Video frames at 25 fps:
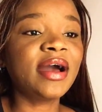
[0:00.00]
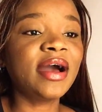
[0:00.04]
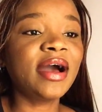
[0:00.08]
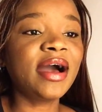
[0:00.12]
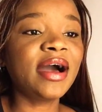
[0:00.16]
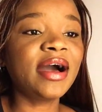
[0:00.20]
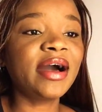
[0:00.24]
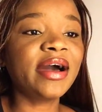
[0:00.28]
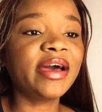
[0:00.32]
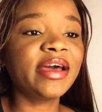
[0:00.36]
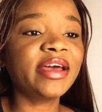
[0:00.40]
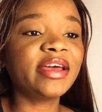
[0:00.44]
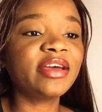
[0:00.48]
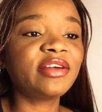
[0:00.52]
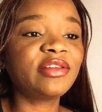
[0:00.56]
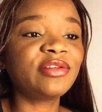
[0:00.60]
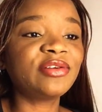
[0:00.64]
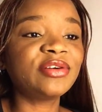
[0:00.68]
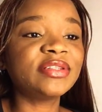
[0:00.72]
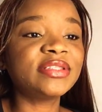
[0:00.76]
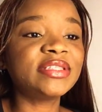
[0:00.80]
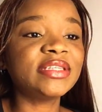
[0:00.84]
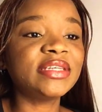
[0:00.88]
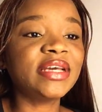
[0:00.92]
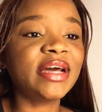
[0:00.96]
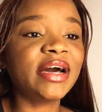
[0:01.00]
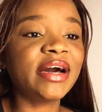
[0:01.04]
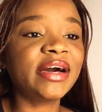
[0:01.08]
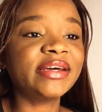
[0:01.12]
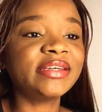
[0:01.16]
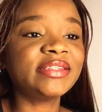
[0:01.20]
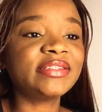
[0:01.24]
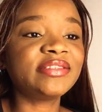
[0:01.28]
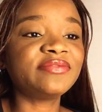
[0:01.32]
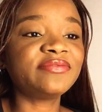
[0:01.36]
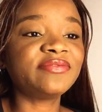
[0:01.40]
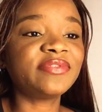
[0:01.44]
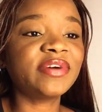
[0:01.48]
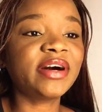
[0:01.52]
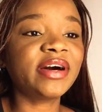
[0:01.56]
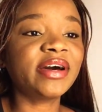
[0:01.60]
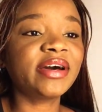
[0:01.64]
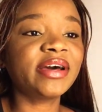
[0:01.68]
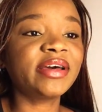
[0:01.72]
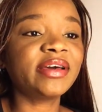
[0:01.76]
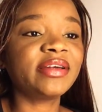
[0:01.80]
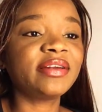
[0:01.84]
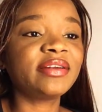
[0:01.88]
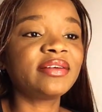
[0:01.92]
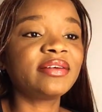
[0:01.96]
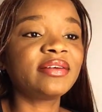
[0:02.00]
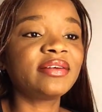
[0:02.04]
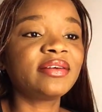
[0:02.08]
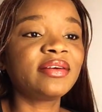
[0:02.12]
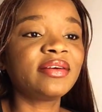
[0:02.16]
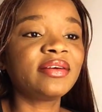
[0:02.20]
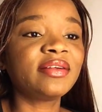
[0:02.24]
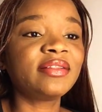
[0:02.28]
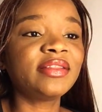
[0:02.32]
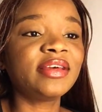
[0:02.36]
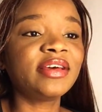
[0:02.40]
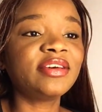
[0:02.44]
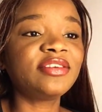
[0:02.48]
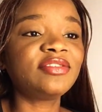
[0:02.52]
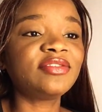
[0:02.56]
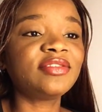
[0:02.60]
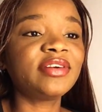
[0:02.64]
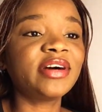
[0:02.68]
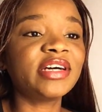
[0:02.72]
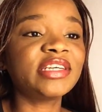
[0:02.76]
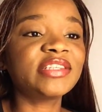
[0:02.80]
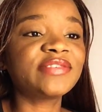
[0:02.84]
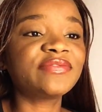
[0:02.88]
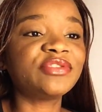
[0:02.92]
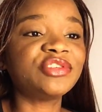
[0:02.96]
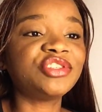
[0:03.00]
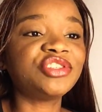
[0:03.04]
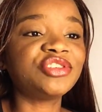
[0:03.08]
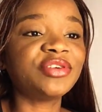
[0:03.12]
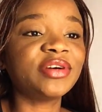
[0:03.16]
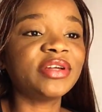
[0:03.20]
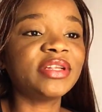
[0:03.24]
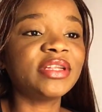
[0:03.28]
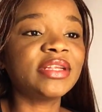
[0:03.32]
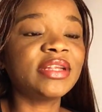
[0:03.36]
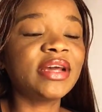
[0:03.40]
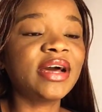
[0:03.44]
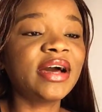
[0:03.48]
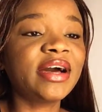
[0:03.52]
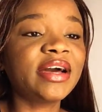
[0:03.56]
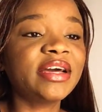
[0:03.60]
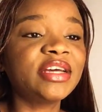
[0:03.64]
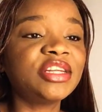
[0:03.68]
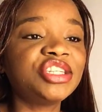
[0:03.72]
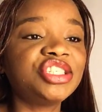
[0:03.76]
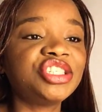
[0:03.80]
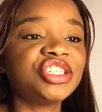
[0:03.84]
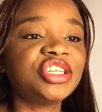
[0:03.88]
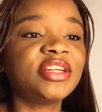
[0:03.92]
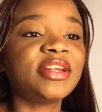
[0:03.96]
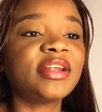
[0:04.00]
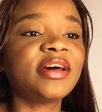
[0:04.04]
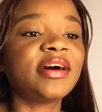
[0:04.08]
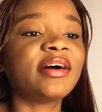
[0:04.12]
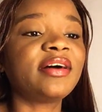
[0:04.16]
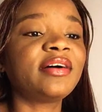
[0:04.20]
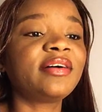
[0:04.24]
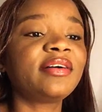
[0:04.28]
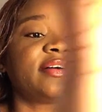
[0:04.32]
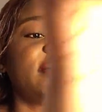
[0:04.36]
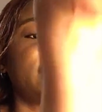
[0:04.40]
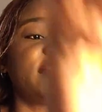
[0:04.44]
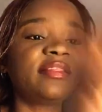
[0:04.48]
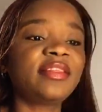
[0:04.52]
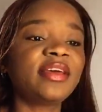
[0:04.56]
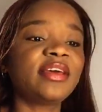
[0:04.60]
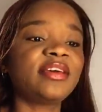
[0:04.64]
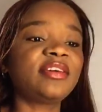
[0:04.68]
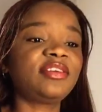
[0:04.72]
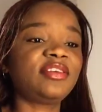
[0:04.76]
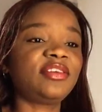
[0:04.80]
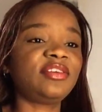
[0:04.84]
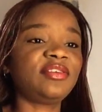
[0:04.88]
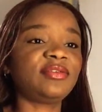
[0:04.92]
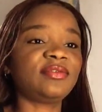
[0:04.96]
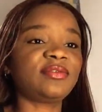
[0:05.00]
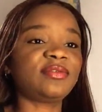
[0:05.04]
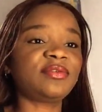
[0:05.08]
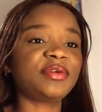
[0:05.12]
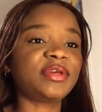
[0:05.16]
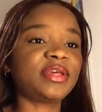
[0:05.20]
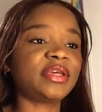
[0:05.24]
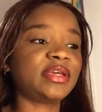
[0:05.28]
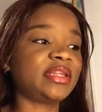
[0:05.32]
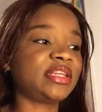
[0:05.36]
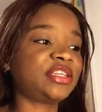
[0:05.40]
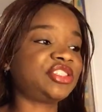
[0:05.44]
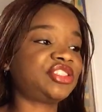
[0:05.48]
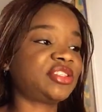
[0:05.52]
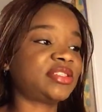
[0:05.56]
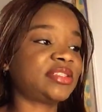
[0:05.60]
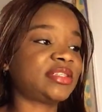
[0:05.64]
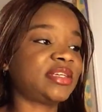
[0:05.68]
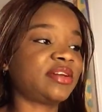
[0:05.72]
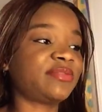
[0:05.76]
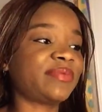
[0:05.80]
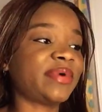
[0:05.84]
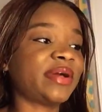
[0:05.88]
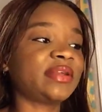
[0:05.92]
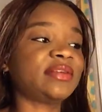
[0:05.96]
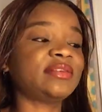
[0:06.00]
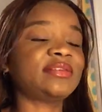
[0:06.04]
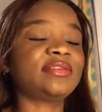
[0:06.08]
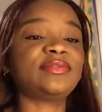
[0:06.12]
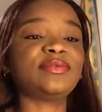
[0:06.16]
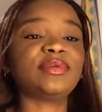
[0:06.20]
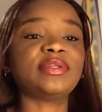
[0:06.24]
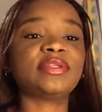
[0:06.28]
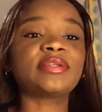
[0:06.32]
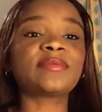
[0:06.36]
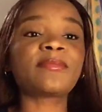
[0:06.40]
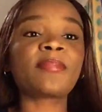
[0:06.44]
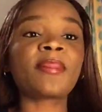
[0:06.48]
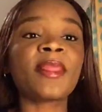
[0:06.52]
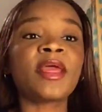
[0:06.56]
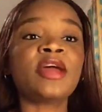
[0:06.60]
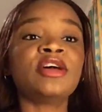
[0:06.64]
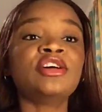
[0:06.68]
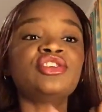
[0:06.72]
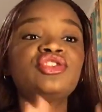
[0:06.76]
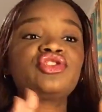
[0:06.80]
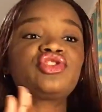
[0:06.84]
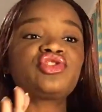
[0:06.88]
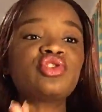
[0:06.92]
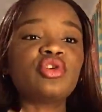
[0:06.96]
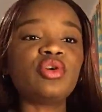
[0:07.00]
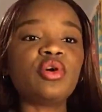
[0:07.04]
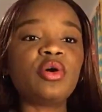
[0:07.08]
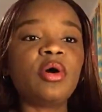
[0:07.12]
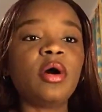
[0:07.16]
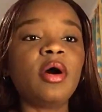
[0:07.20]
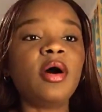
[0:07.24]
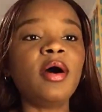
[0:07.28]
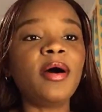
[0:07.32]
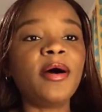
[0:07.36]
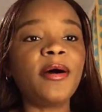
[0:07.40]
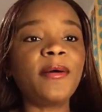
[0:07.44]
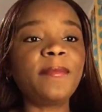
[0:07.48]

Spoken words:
Hi, Glody. Hi, Divine. Thank you guys for joining. Hi, Gina. Thank you. Okay, let's just get right into it. So,